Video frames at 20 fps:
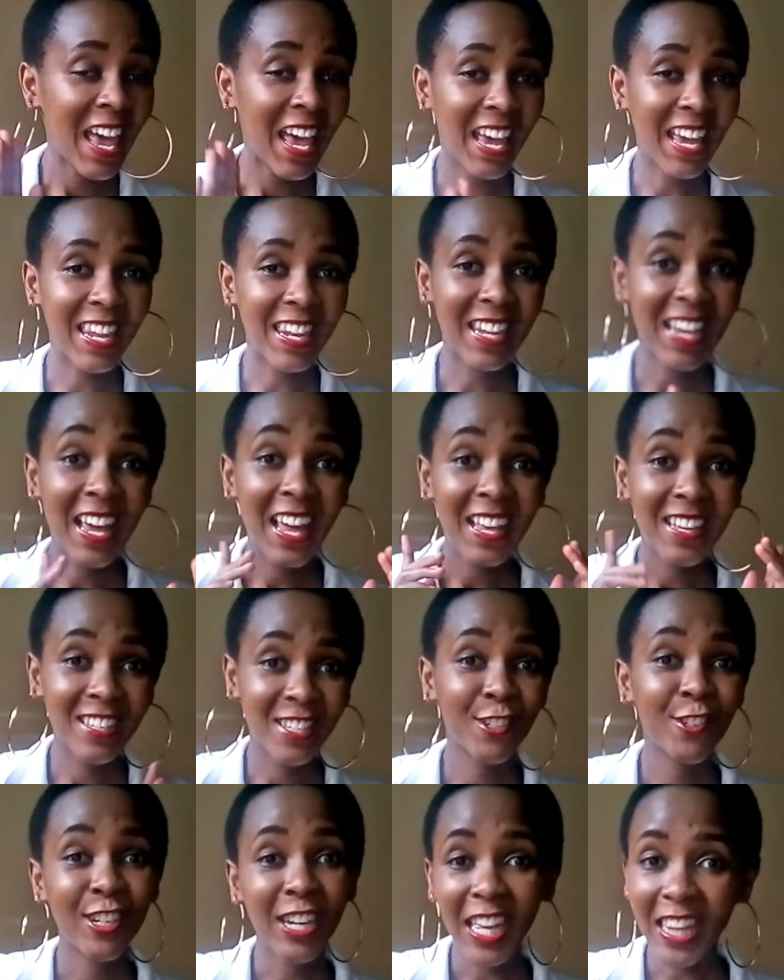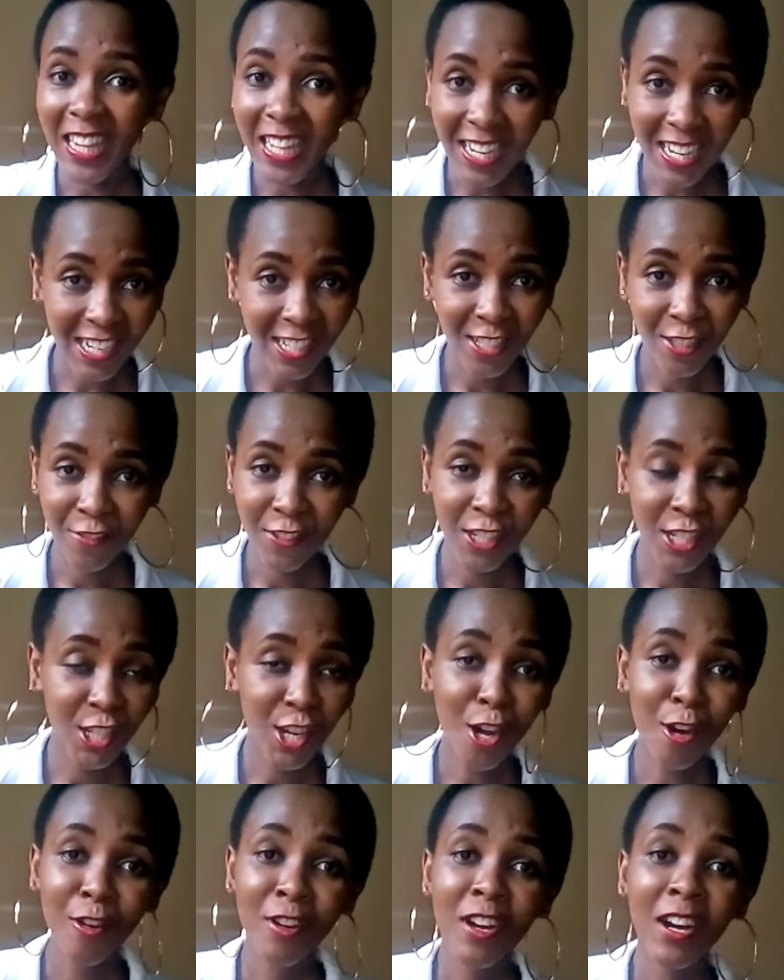and see you in the next
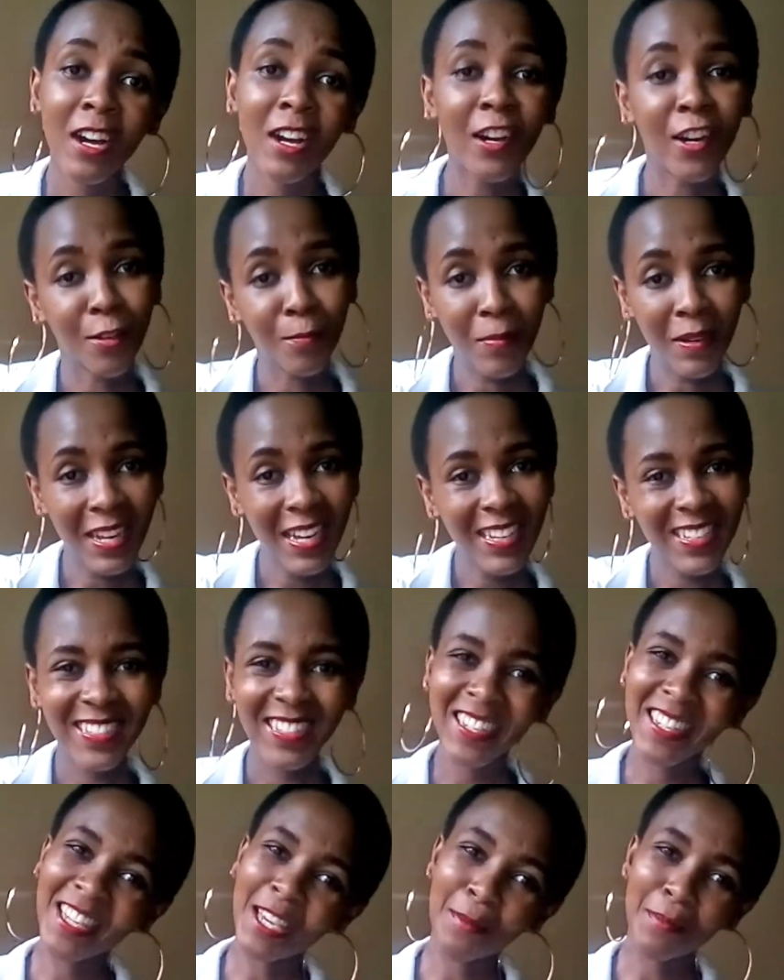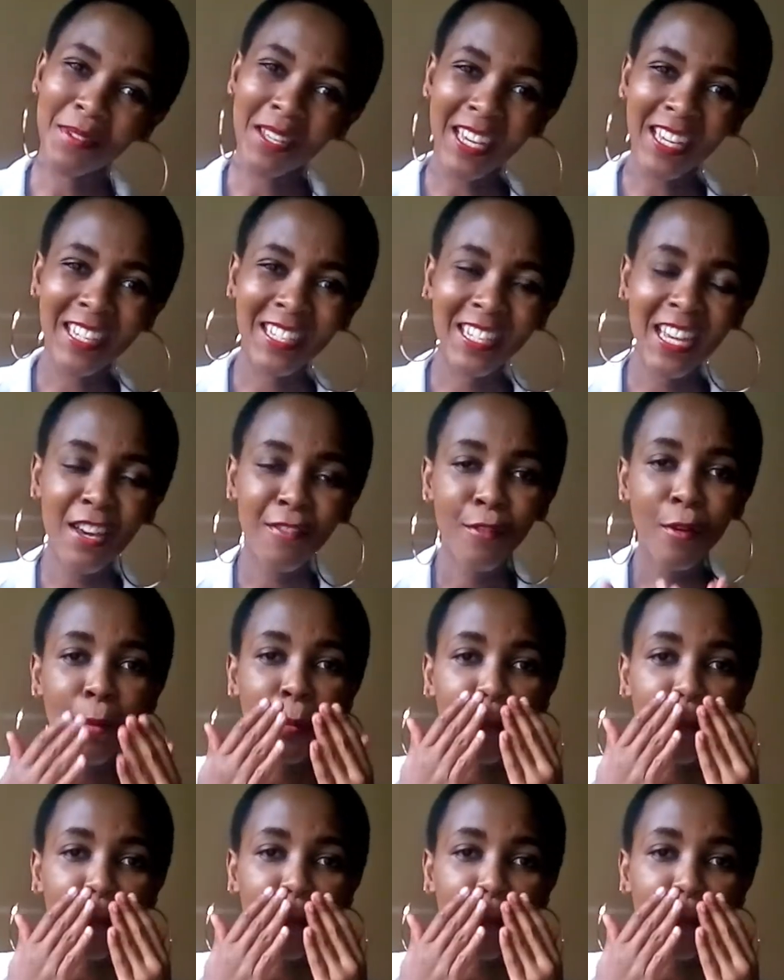video. God bless. Keep staying safe.